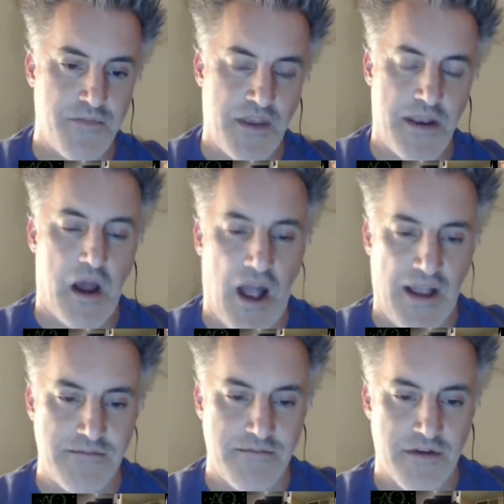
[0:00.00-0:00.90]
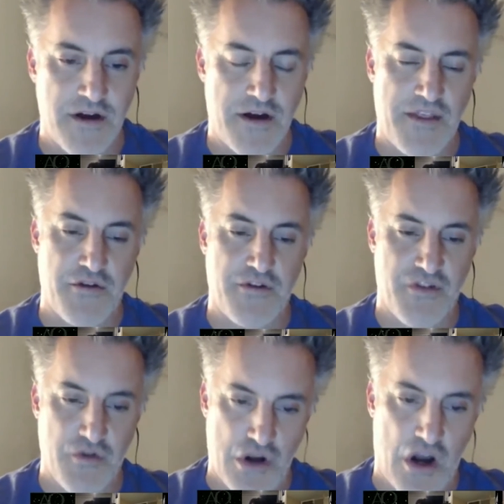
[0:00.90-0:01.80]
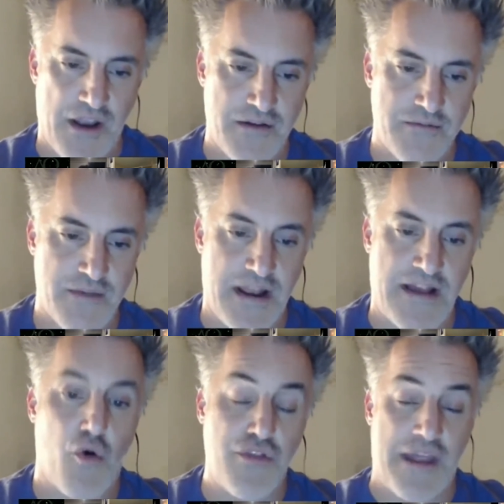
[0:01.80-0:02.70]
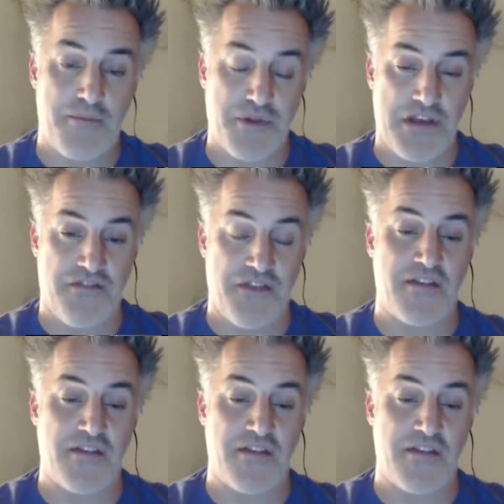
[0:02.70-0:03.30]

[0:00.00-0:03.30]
than not that there is no God, and I hold that belief.